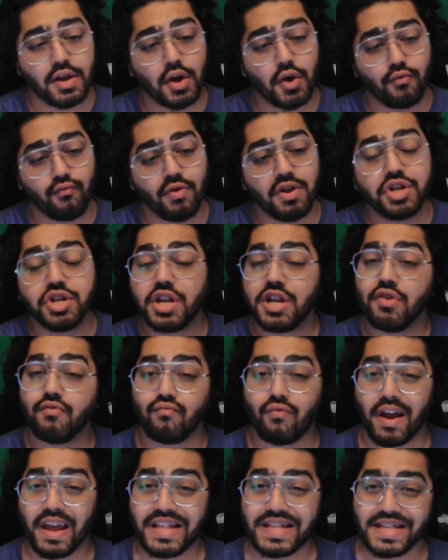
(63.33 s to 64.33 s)
originally
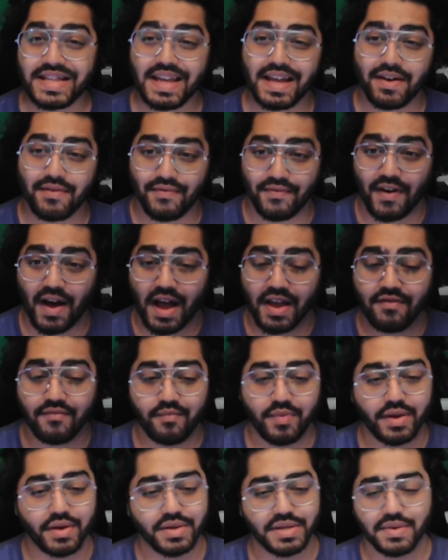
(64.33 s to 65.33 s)
rated it a 5
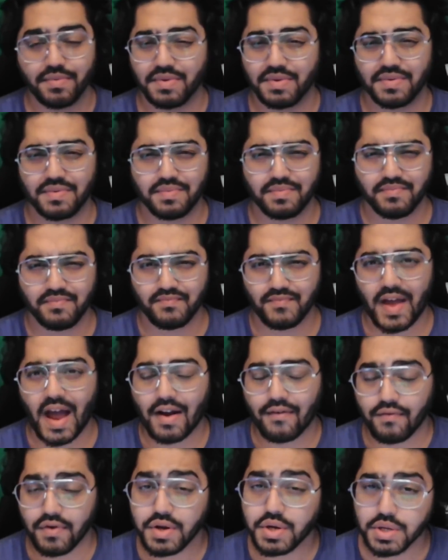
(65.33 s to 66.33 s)
because it was
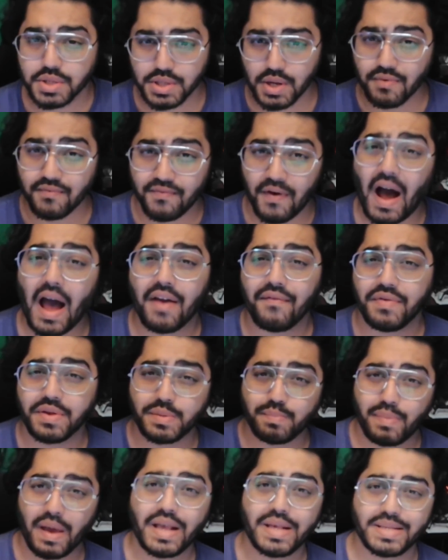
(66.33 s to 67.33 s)
average. So 5 is
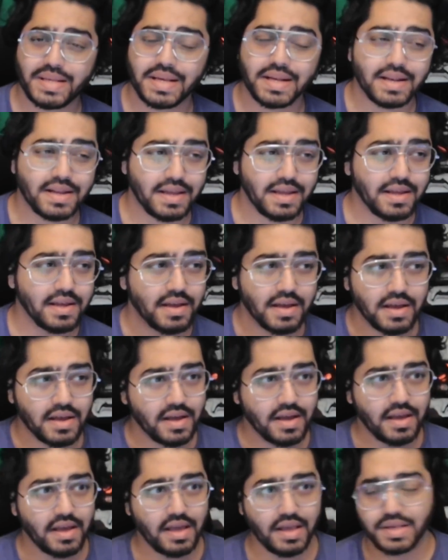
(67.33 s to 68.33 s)
basically,
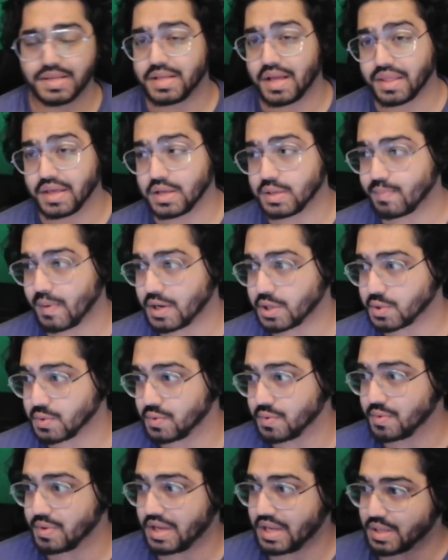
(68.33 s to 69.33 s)
it's nothing
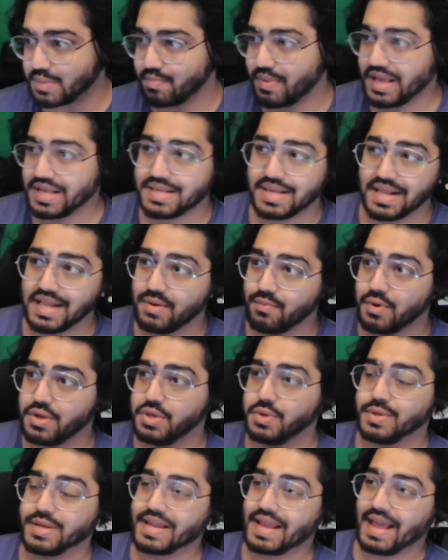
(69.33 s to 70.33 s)
special. It's basically what
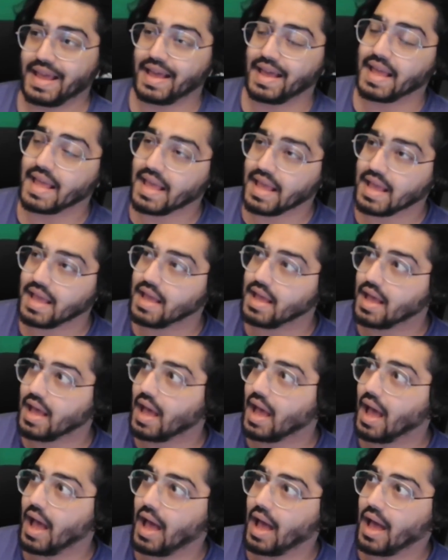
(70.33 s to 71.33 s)
you'd get
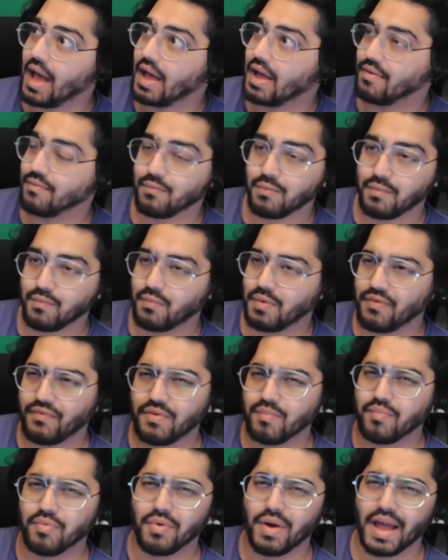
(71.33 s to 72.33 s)
if you
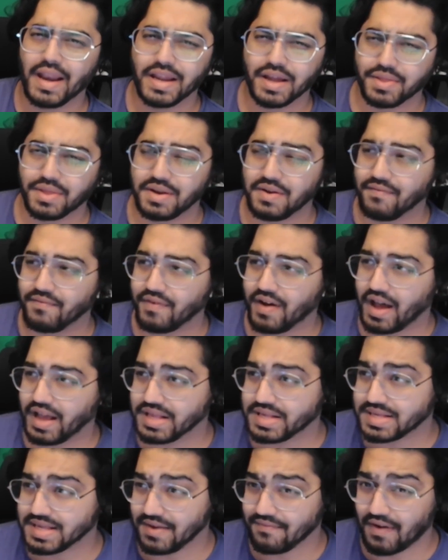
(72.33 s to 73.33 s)
bought any other
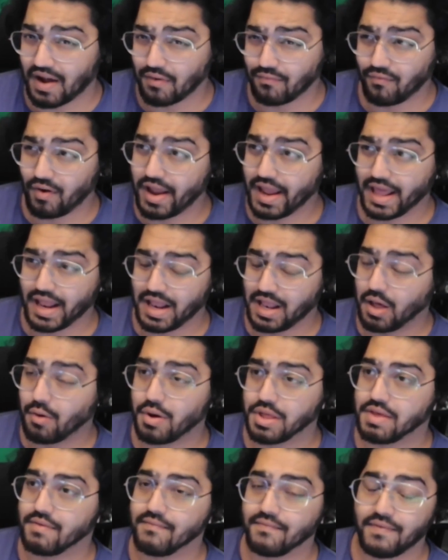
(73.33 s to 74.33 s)
device. If I rate it lower
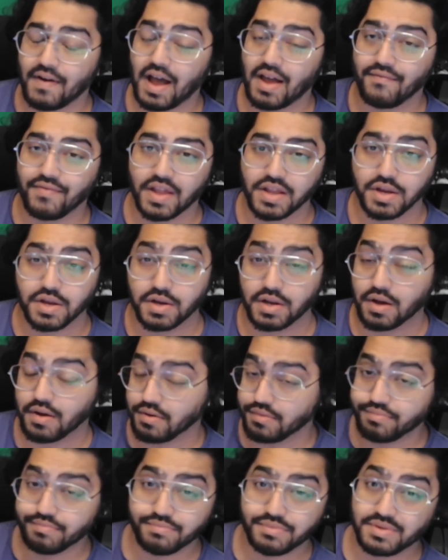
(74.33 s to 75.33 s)
than 5, then you know
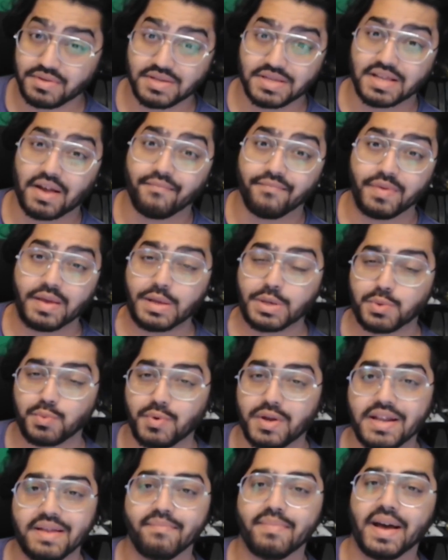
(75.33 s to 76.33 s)
something's
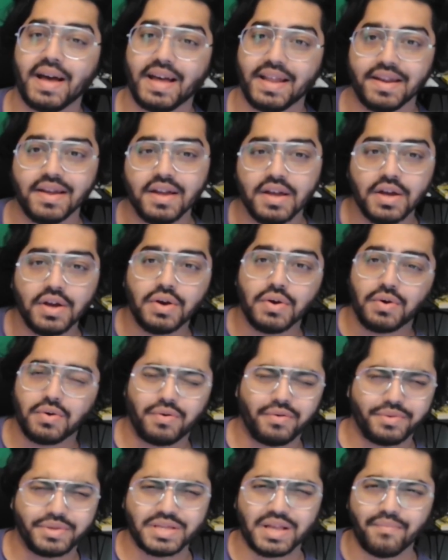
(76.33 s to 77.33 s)
really bad
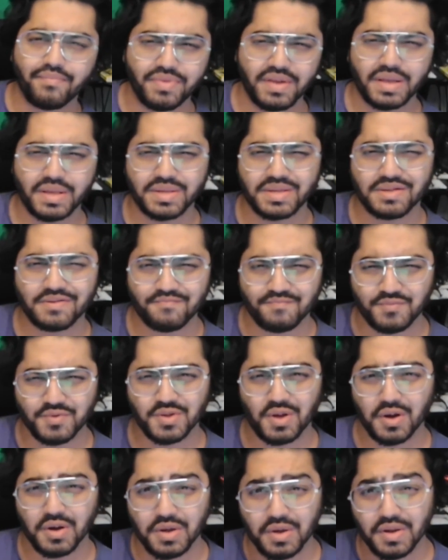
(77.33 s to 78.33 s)
or something's
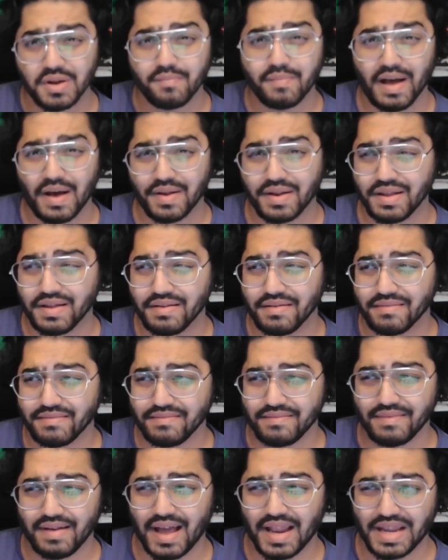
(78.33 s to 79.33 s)
not good about it
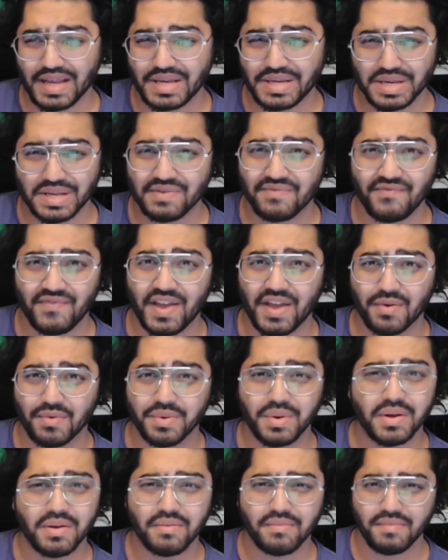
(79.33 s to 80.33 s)
and it's just failed
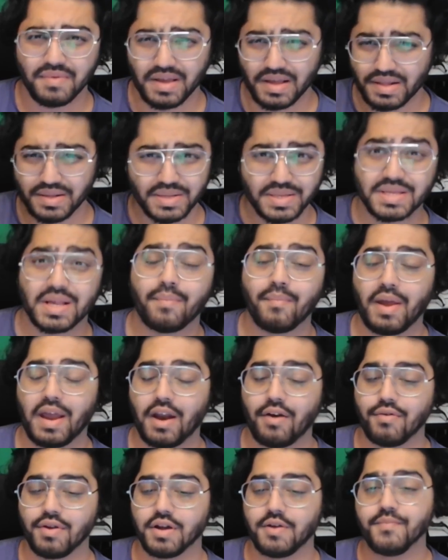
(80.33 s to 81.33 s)
in some
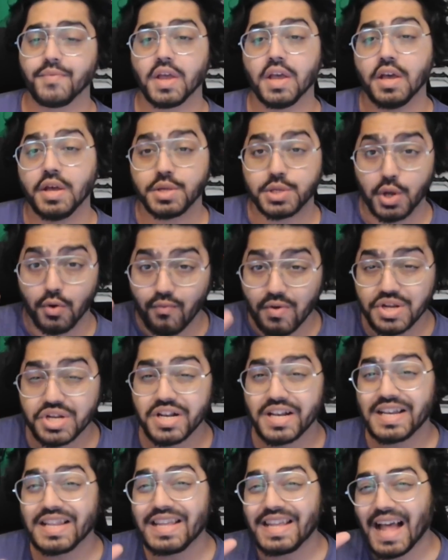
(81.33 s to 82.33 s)
area. So
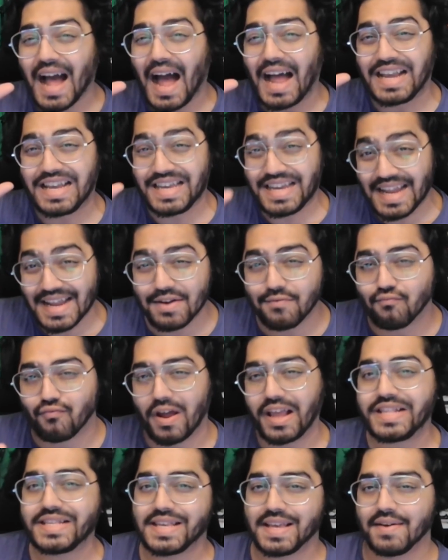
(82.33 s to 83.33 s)
originally I did
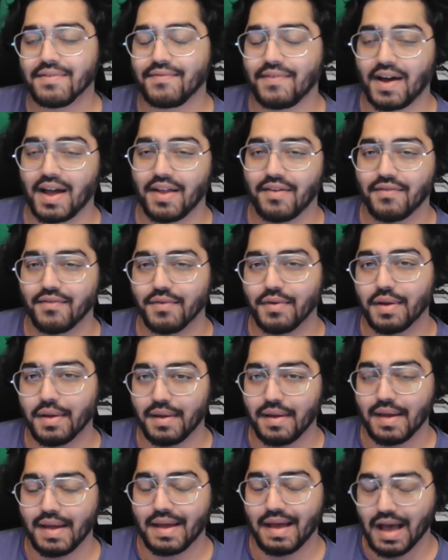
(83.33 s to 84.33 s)
rate it a 5.
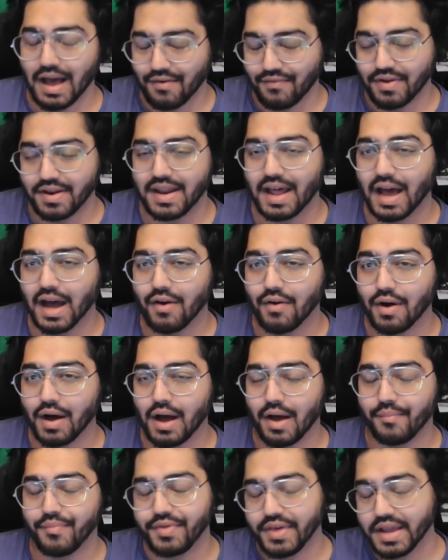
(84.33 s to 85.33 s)
However, now
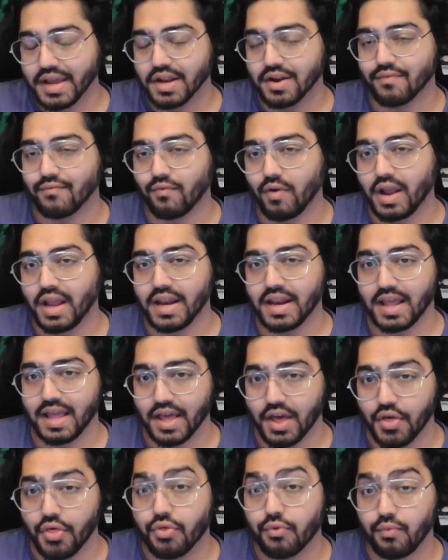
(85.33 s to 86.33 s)
I'm thinking of rating it
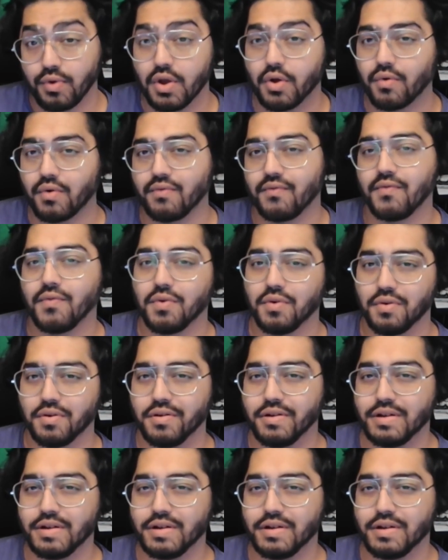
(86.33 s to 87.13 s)
a 3 or a 4.